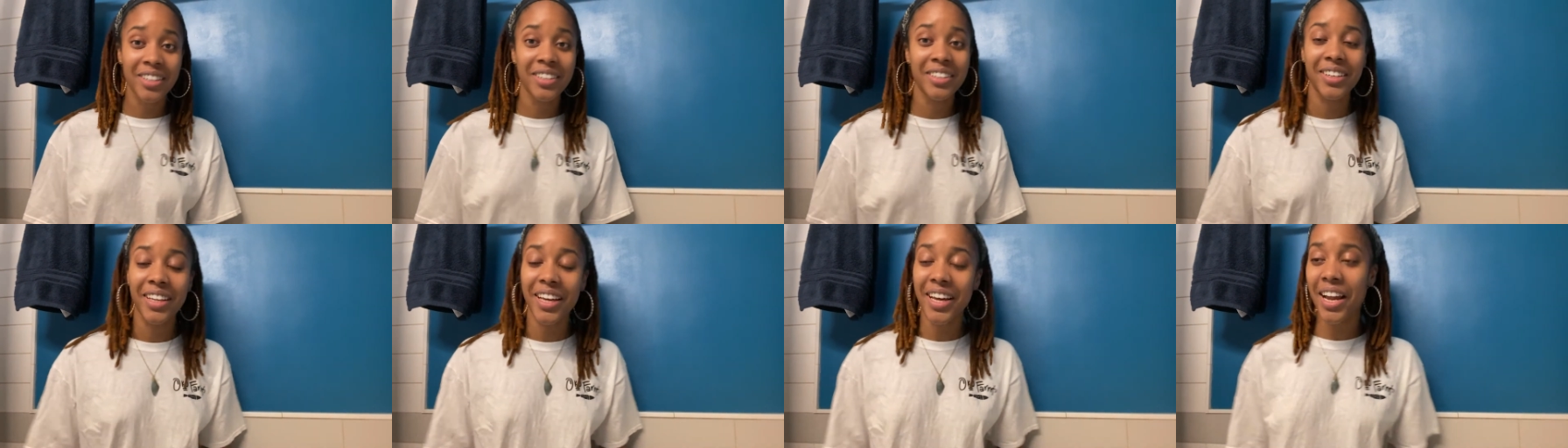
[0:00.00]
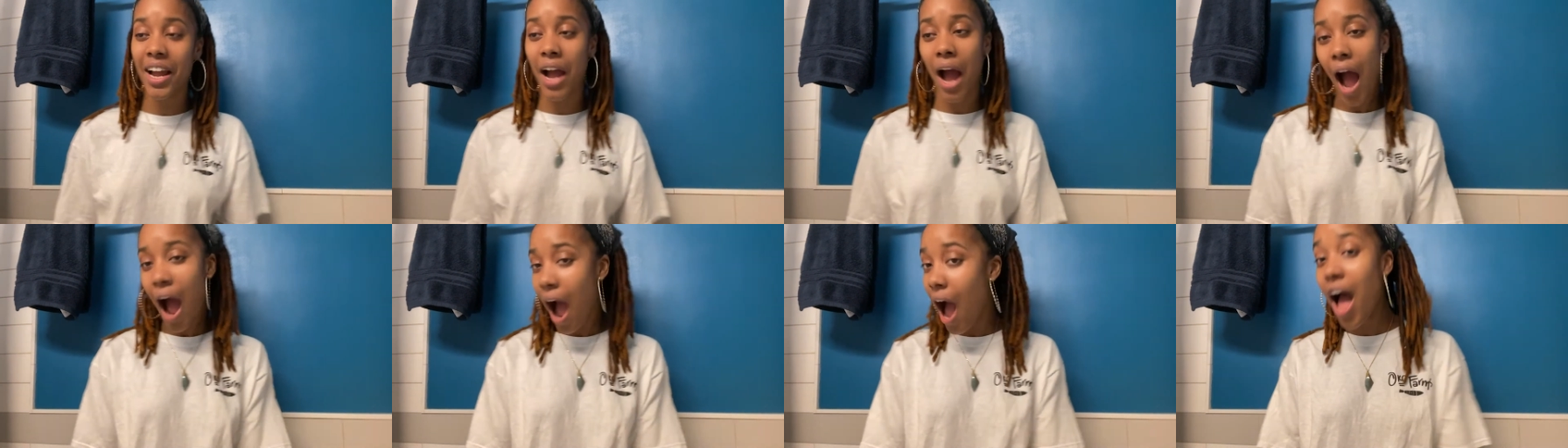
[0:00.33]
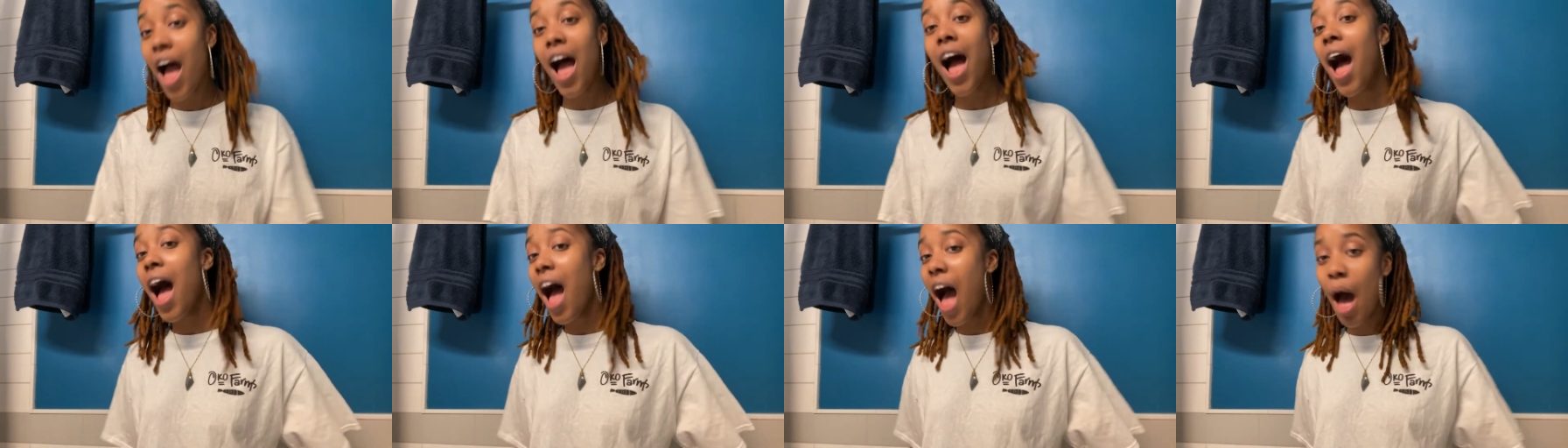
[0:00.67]
Like,
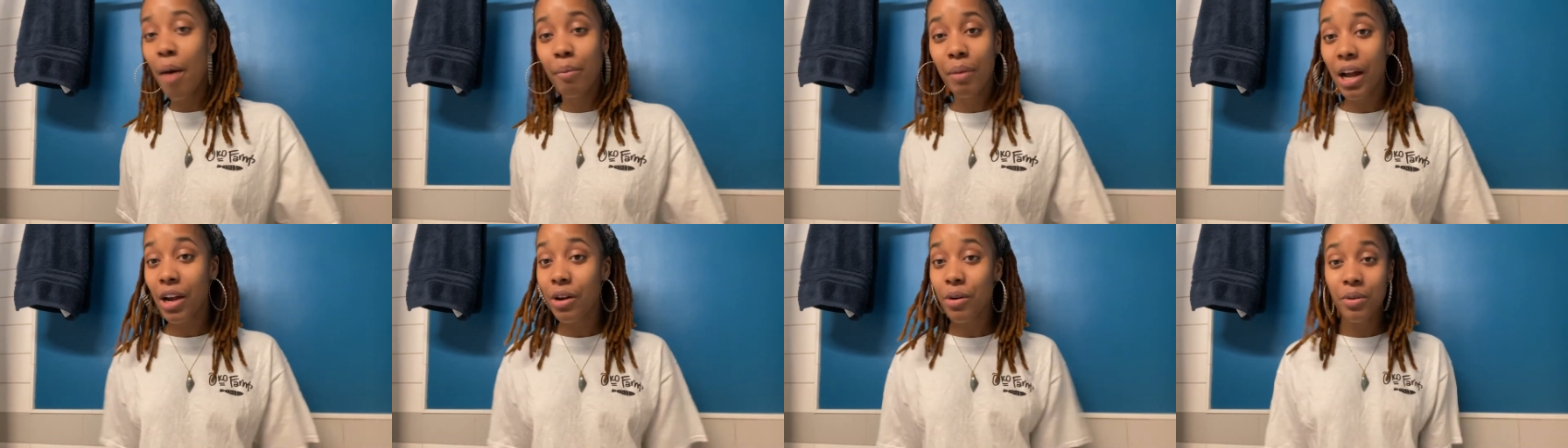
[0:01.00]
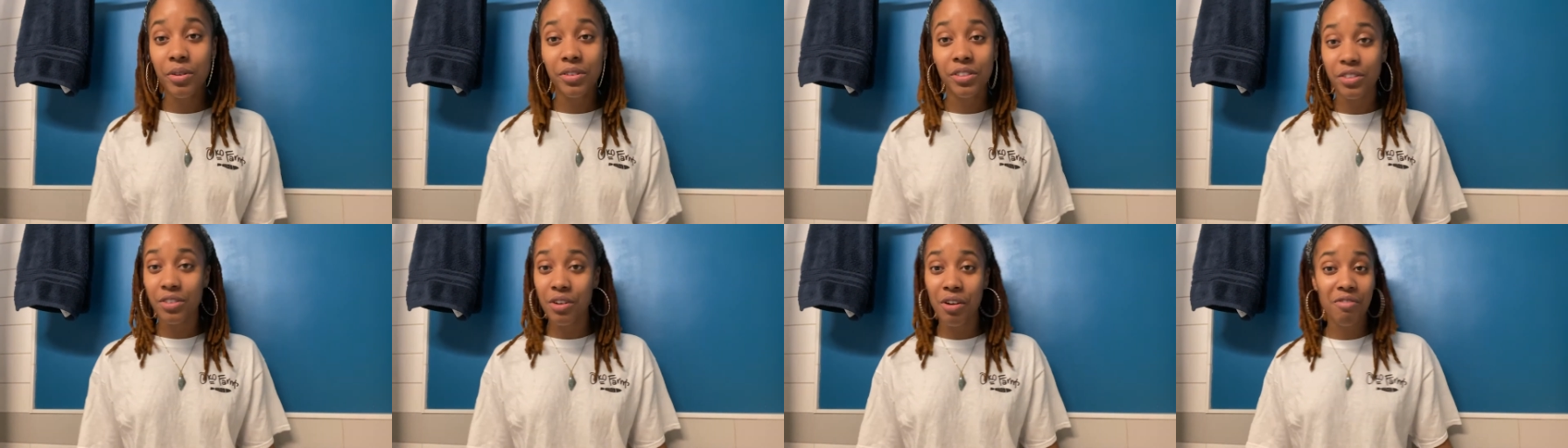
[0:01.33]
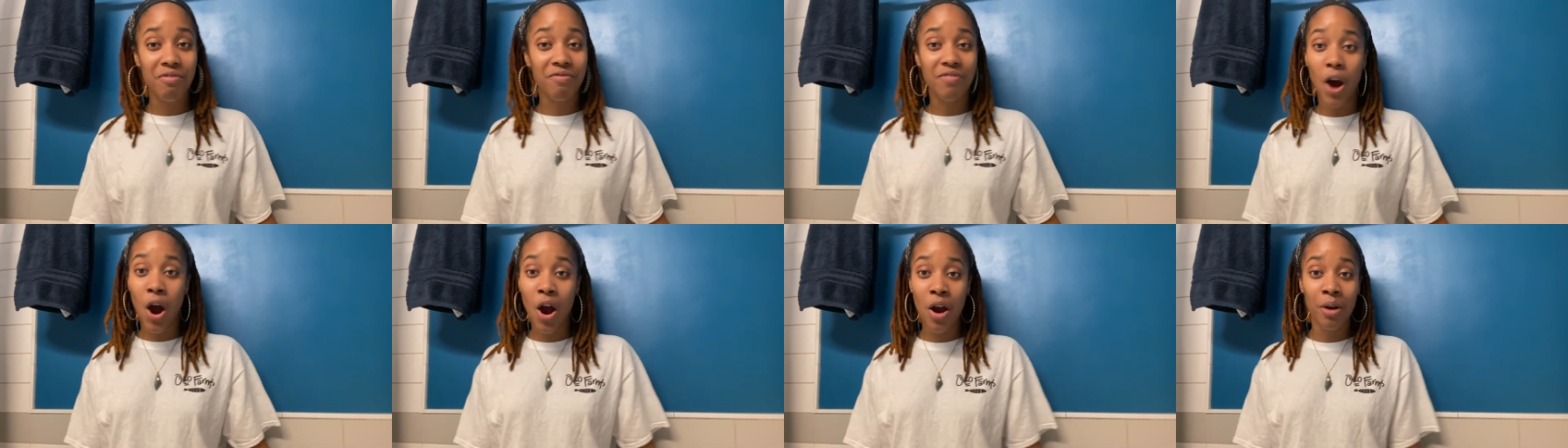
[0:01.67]
I'm not going to no
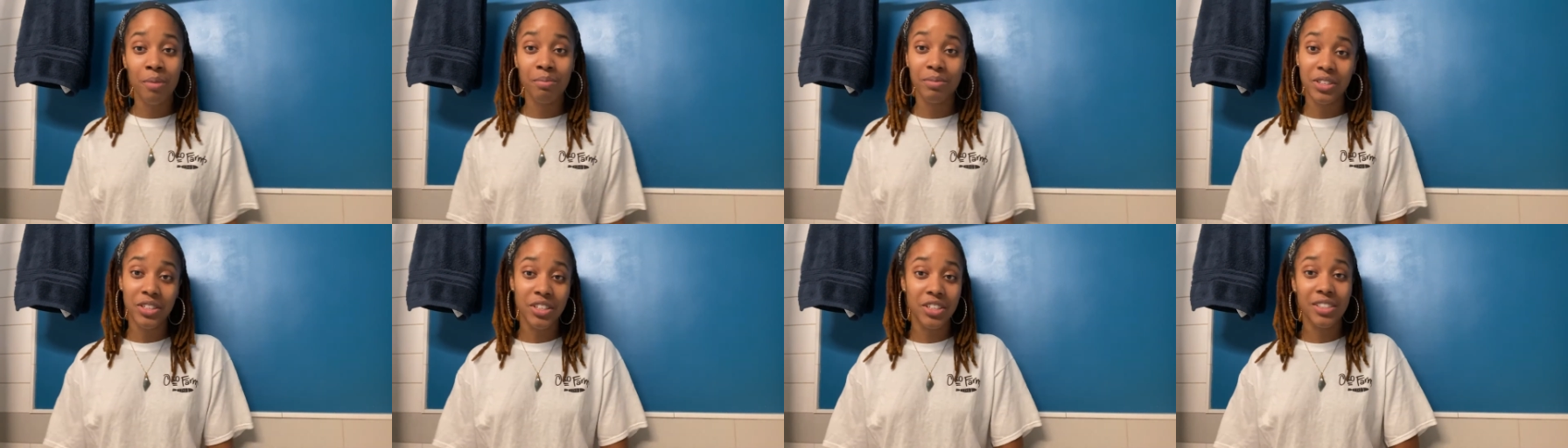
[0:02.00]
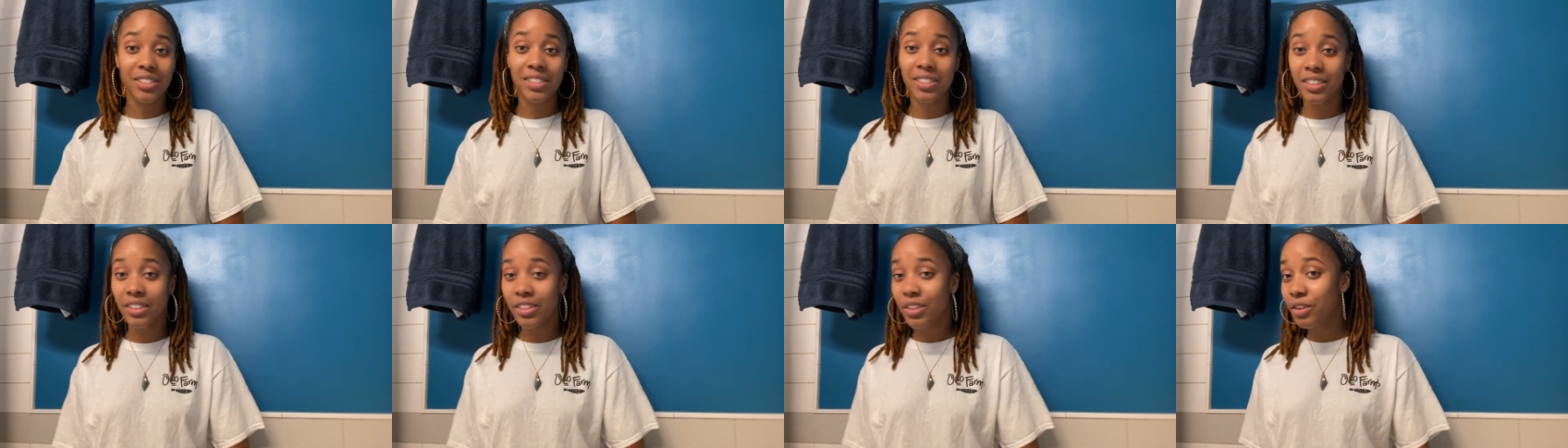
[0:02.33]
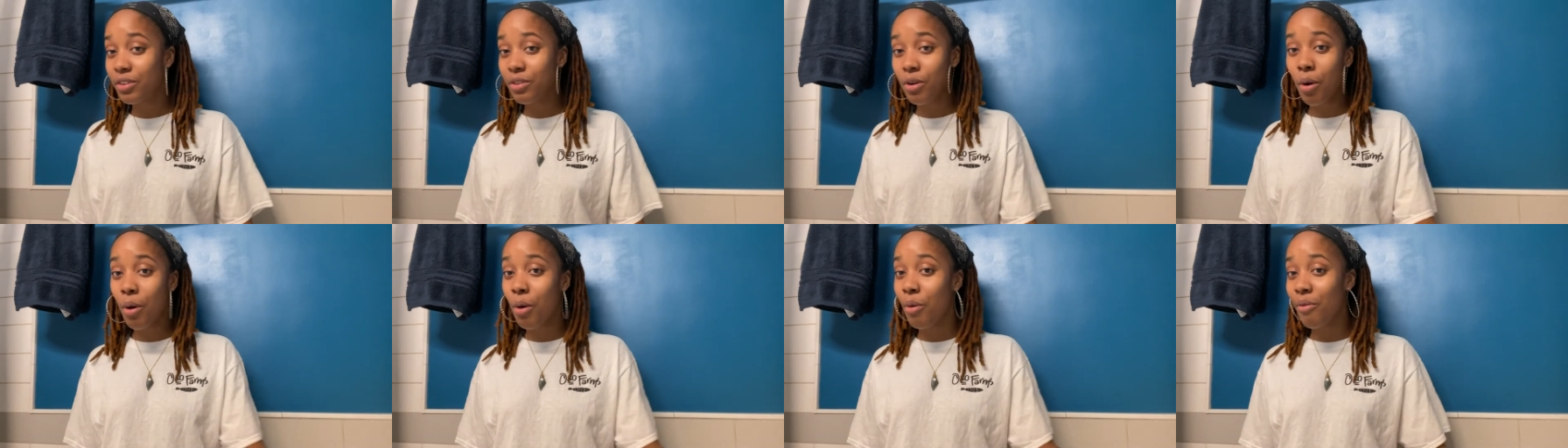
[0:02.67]
farm to just
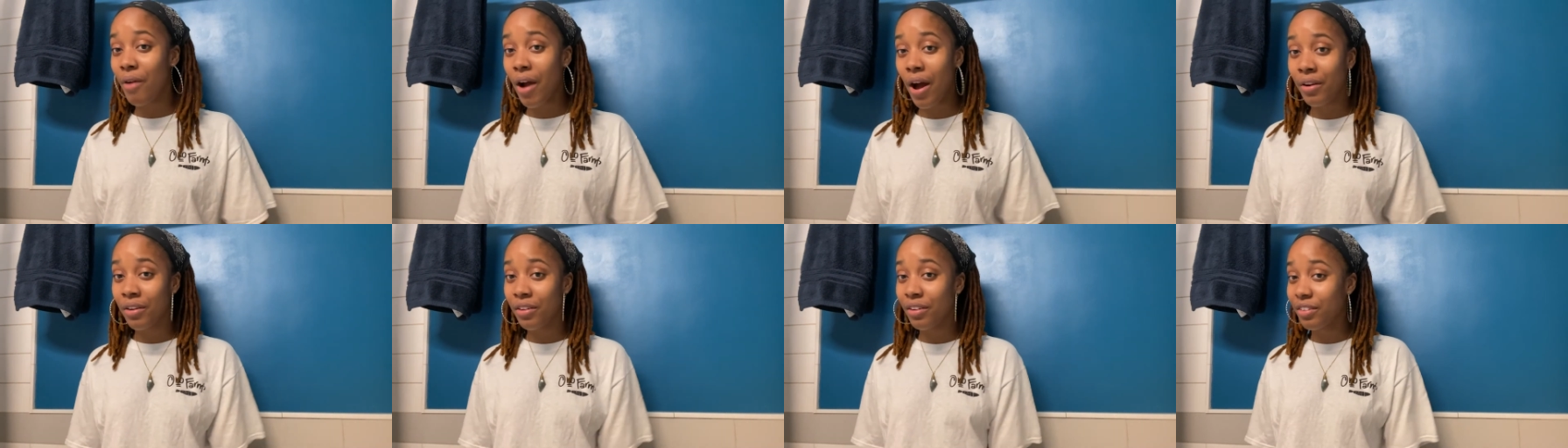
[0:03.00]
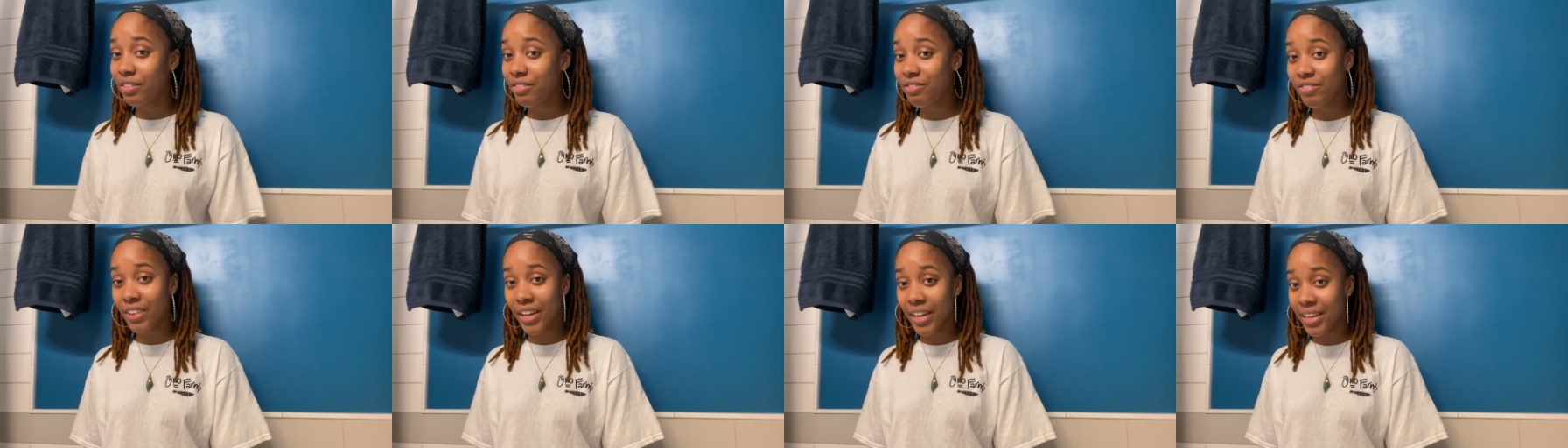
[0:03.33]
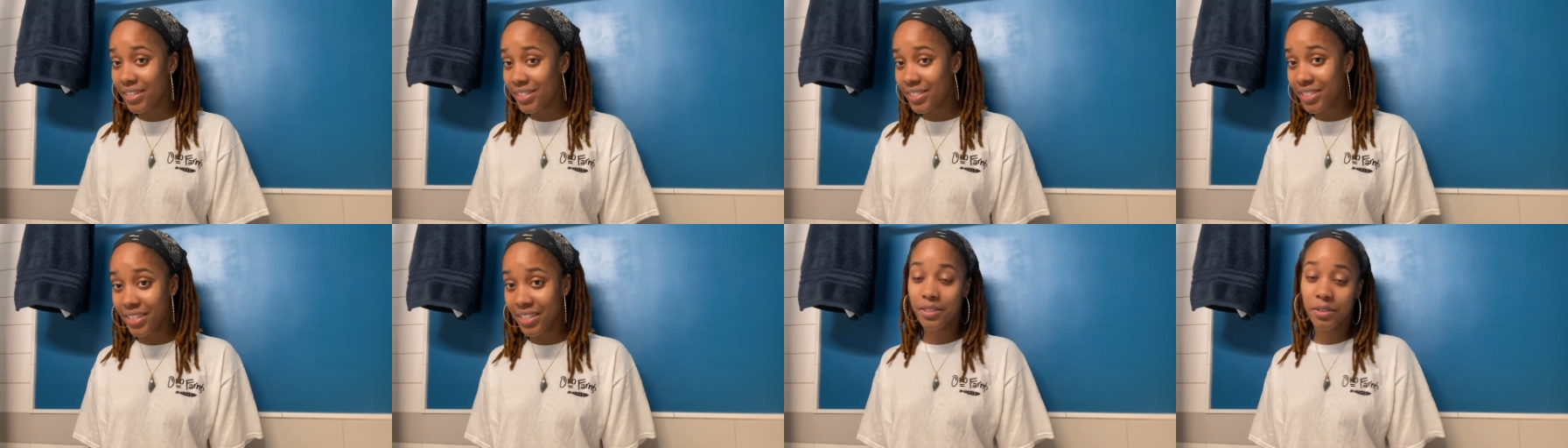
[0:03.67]
go around and look
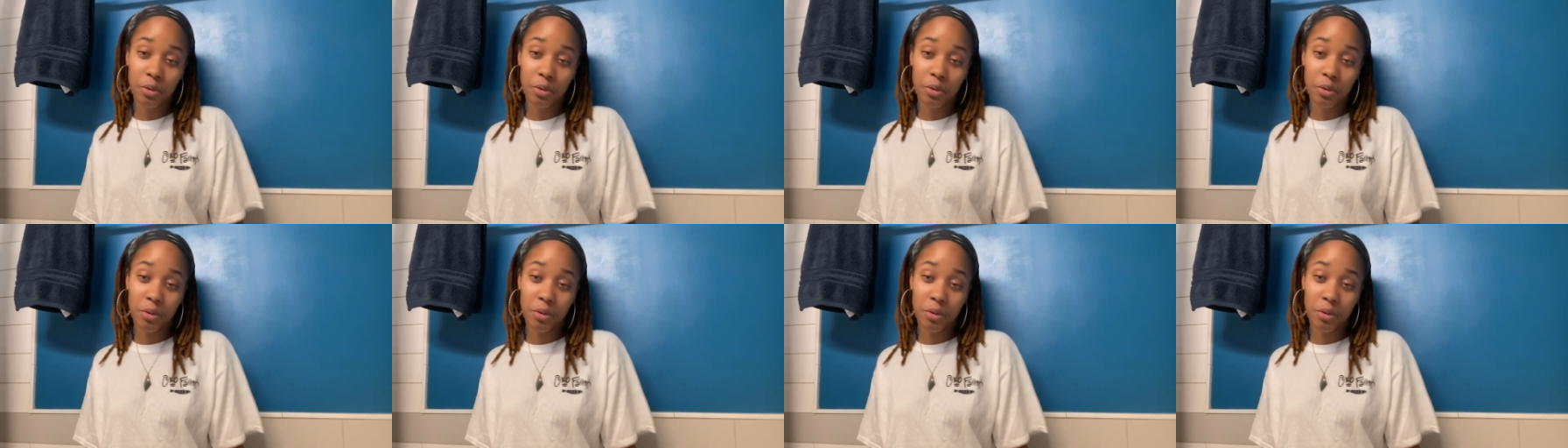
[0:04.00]
fancy.